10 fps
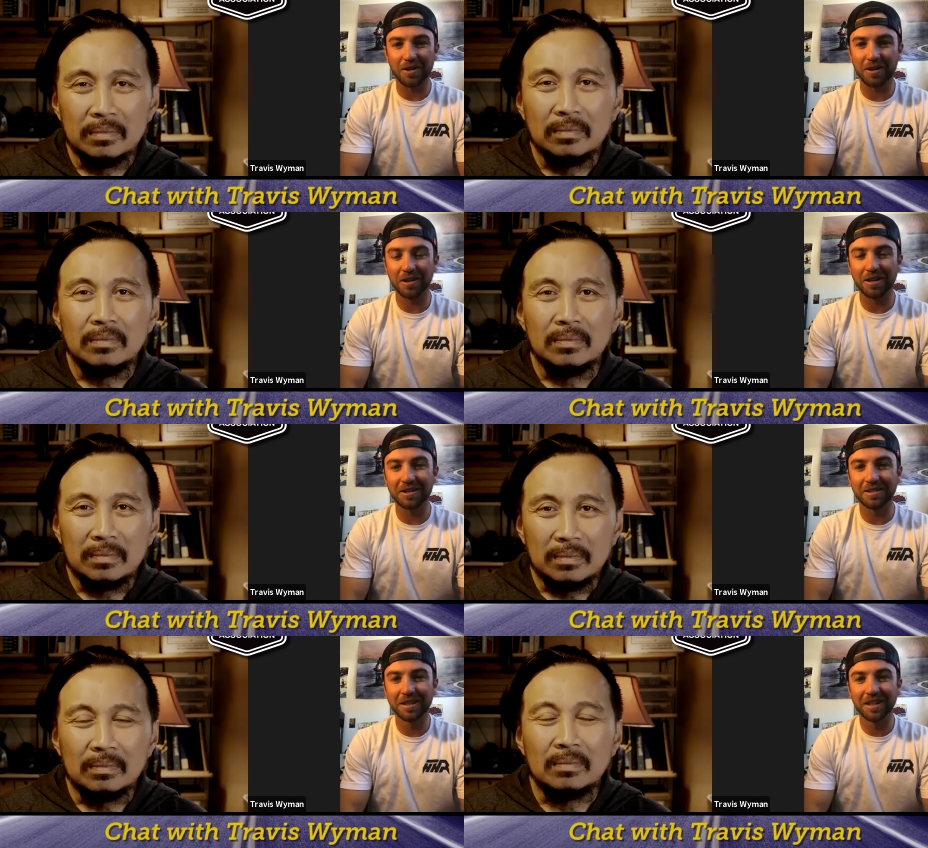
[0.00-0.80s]
Speaker 1: hard
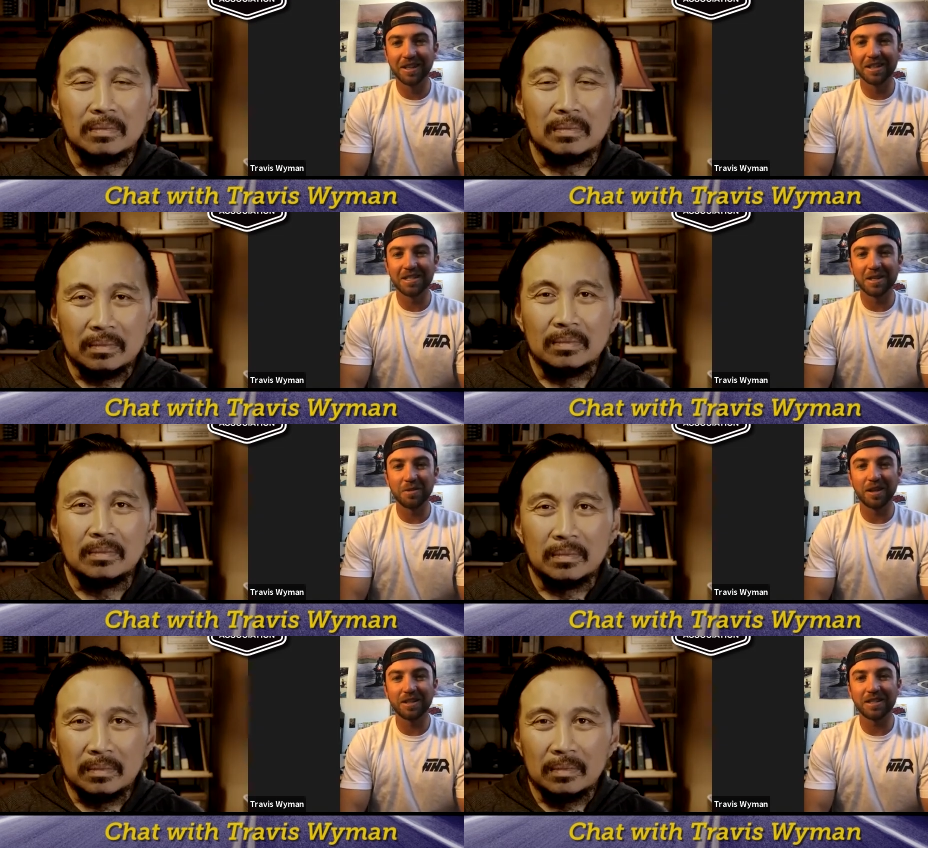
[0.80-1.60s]
and see
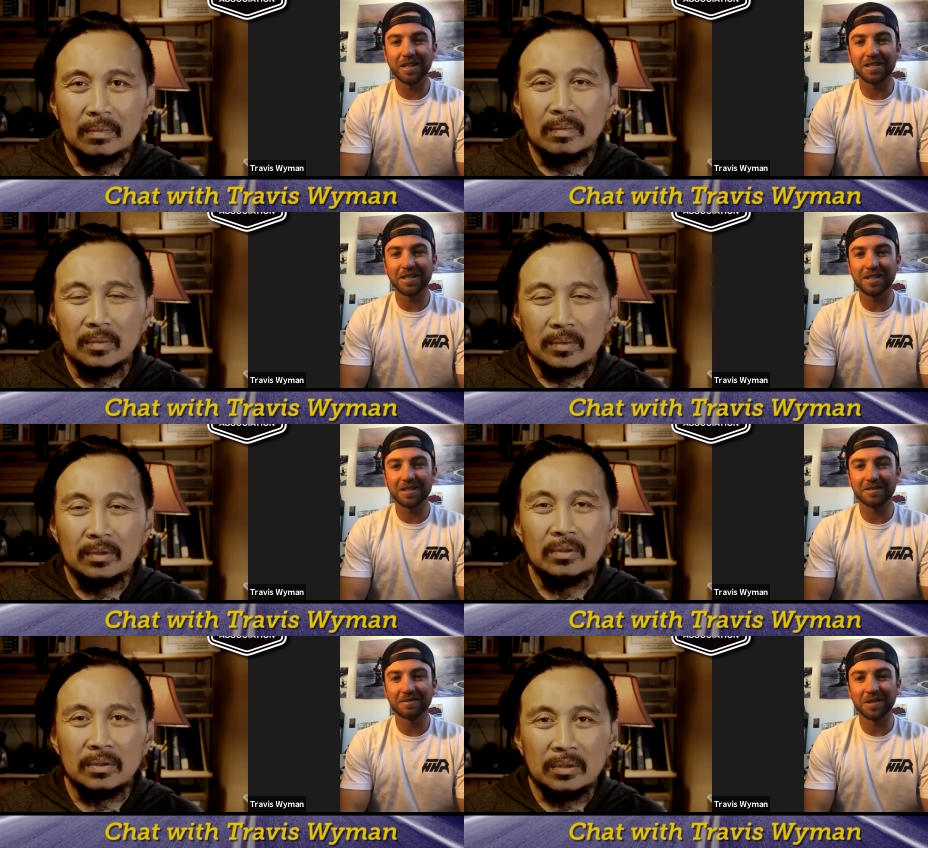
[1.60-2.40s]
where that takes
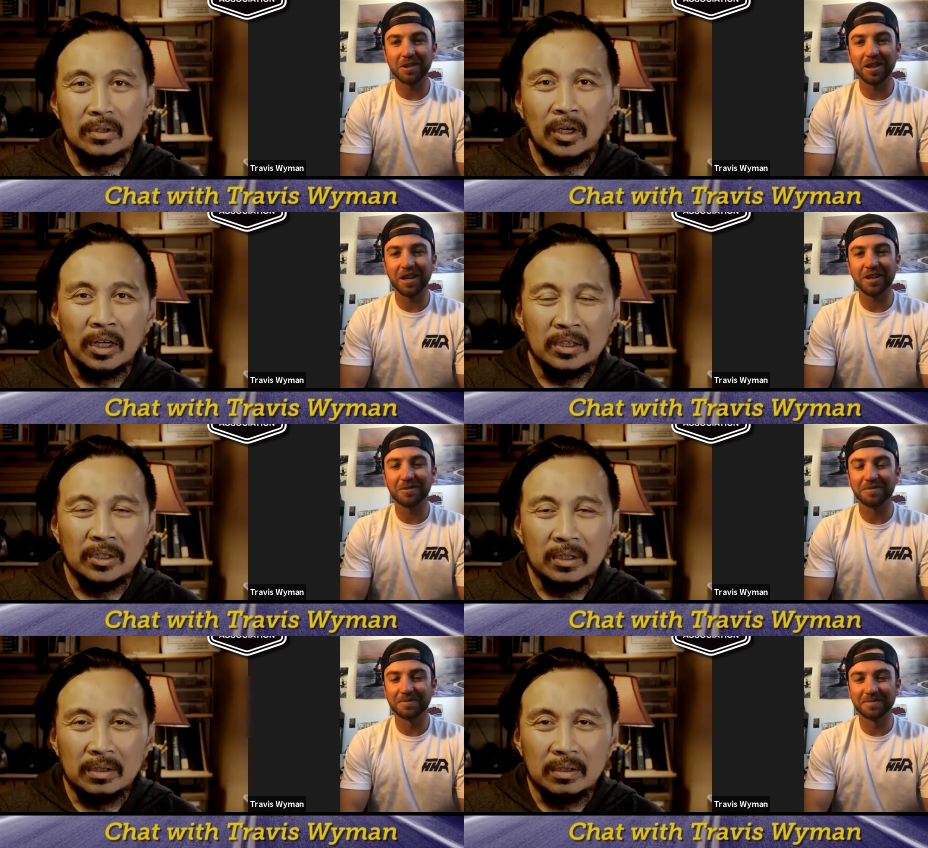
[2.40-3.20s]
us. So awesome. thank
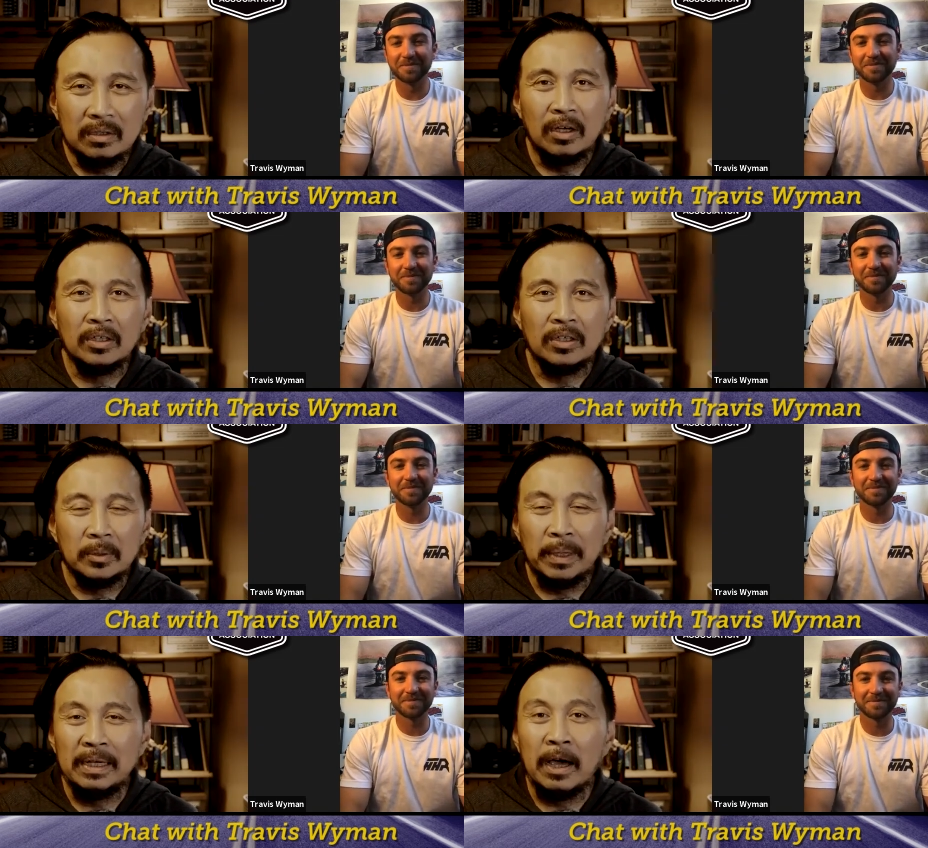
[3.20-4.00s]
you.
Speaker 2: Awesome,
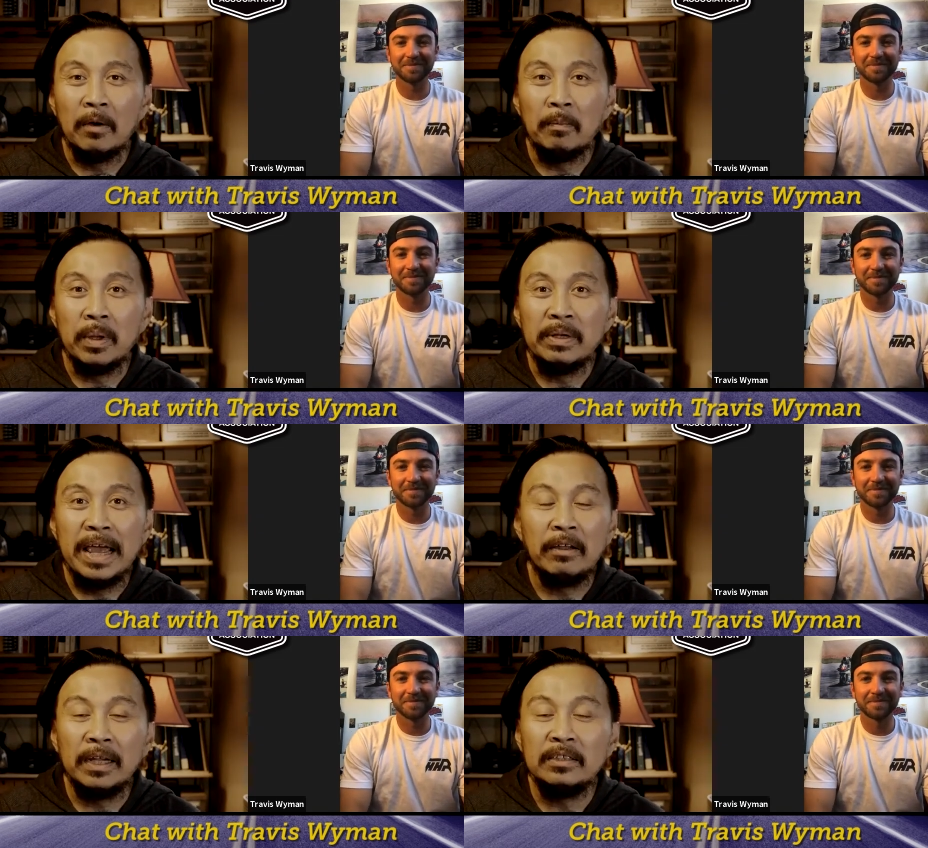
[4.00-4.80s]
man. Um,
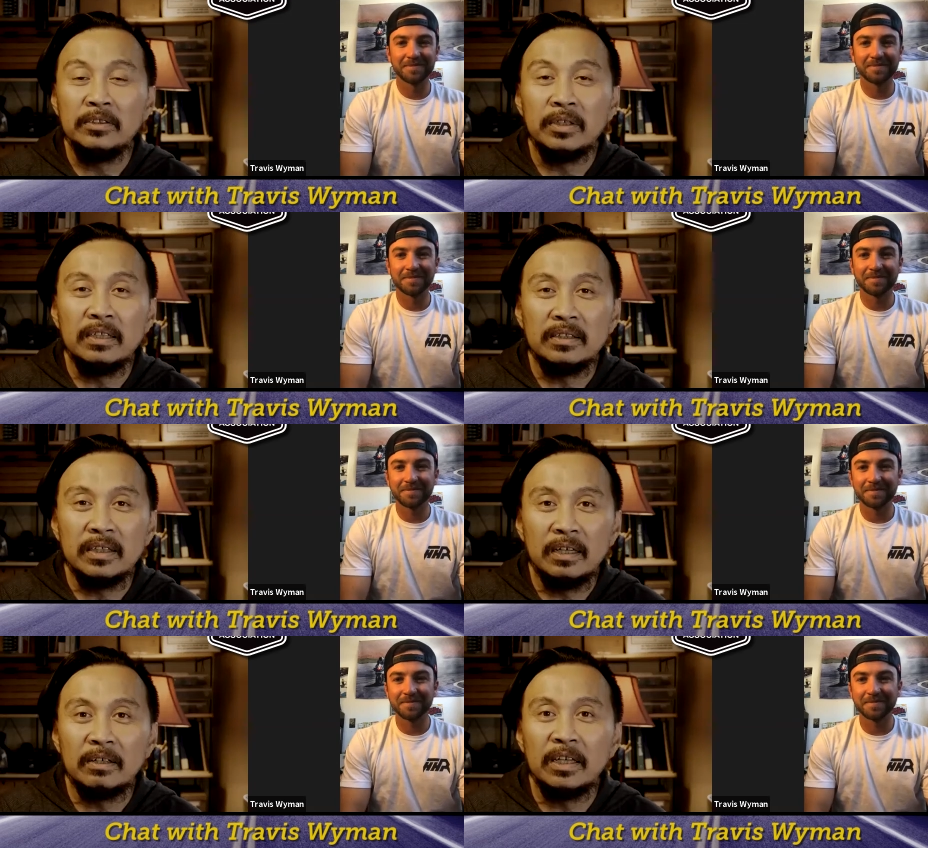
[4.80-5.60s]
now let's let's
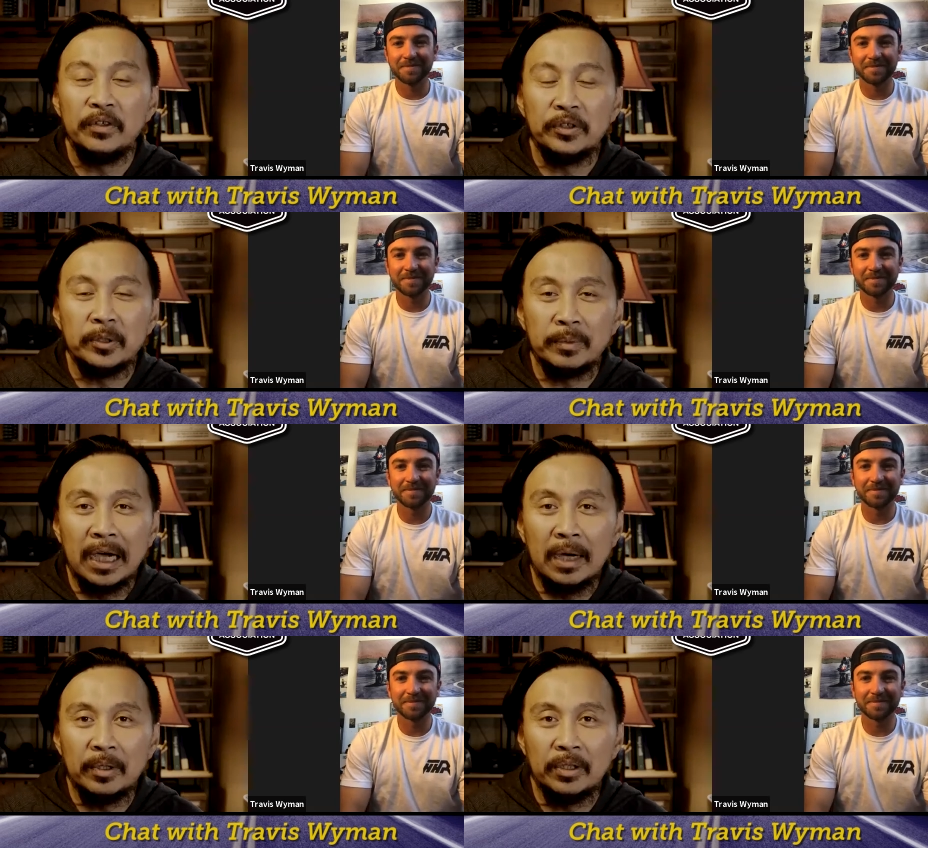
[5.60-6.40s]
uh, give you some
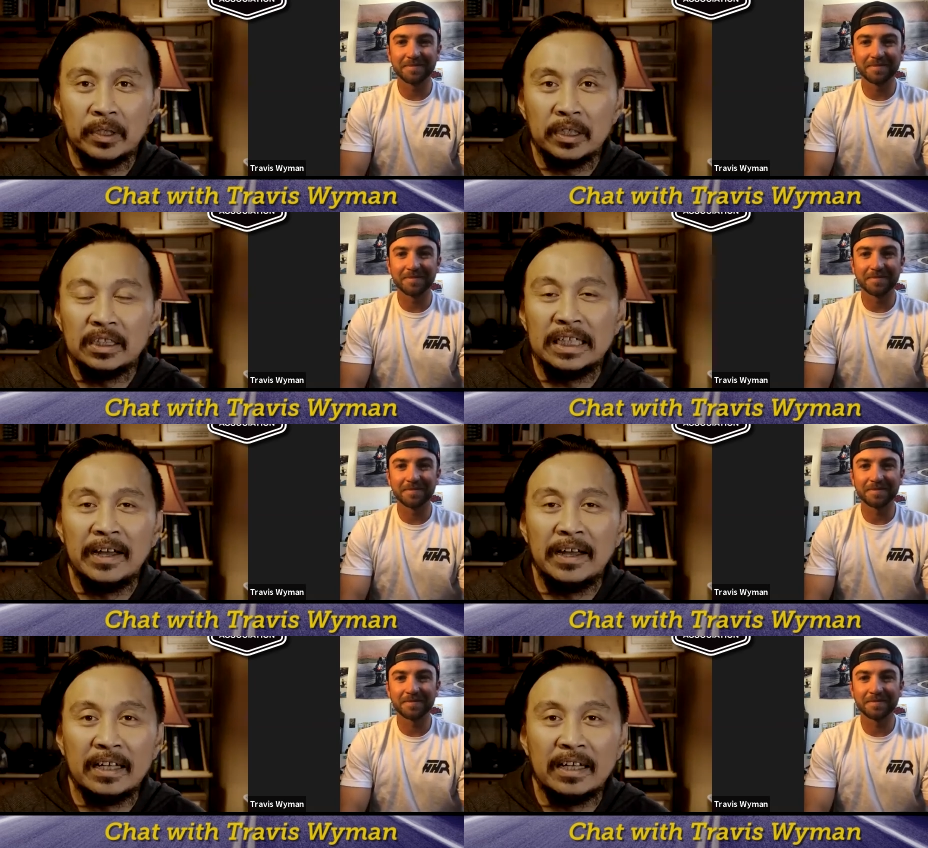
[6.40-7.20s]
time to do a shout
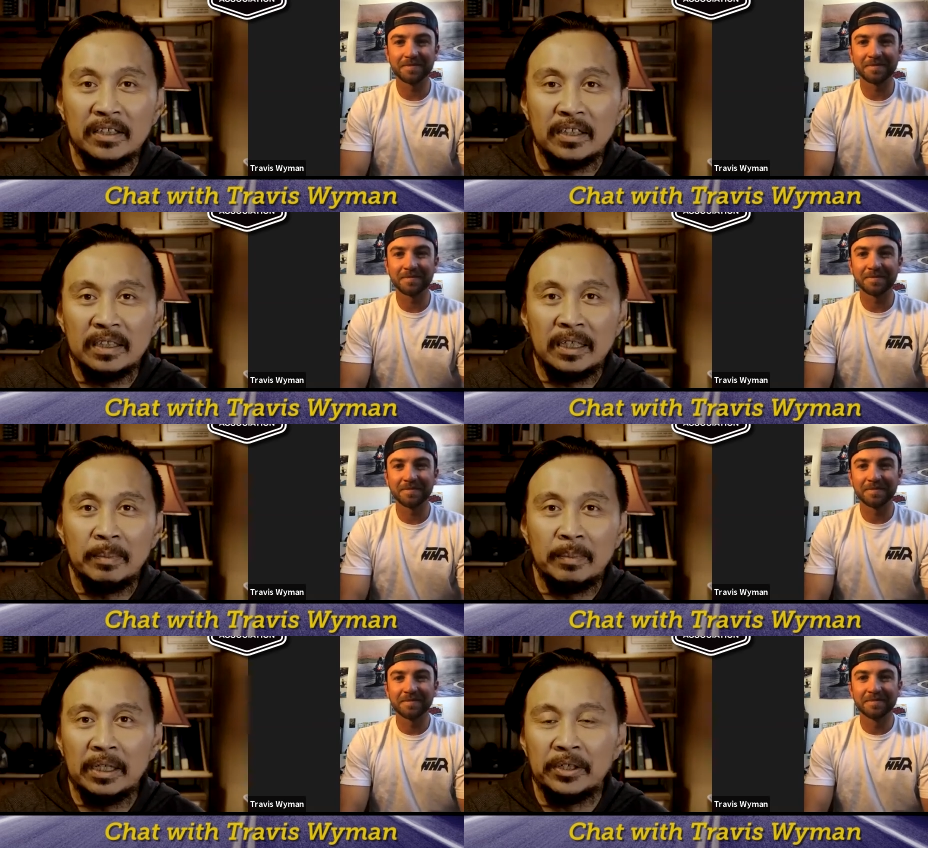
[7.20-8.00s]
out to the team
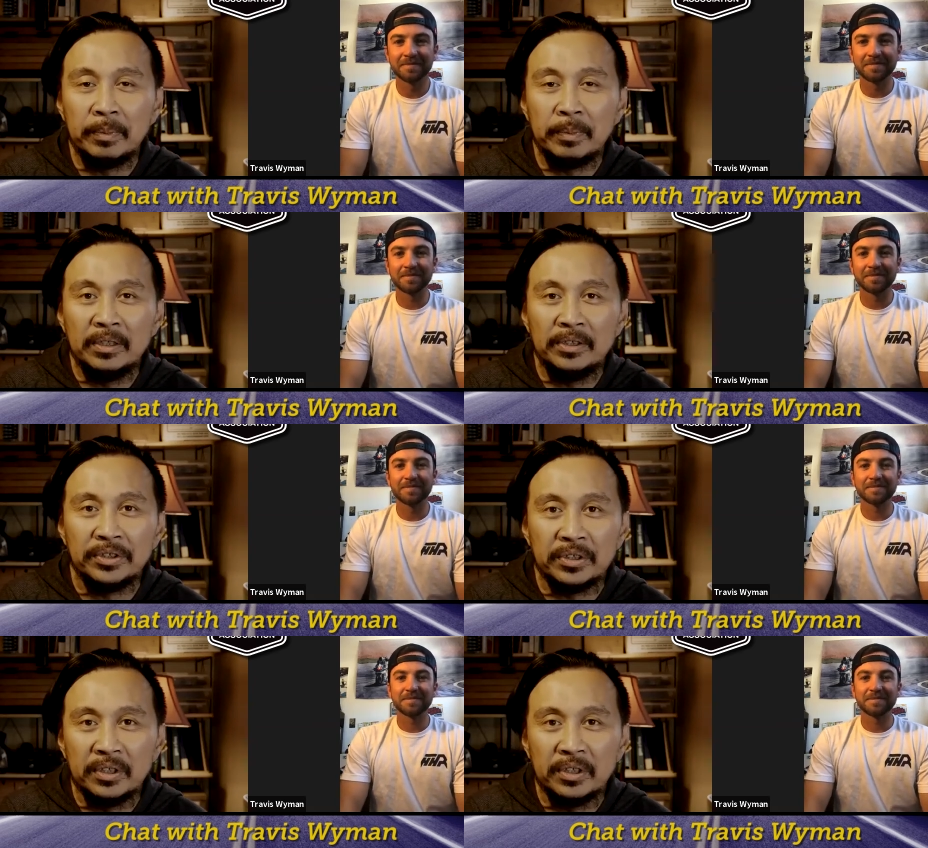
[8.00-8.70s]
and your sponsors.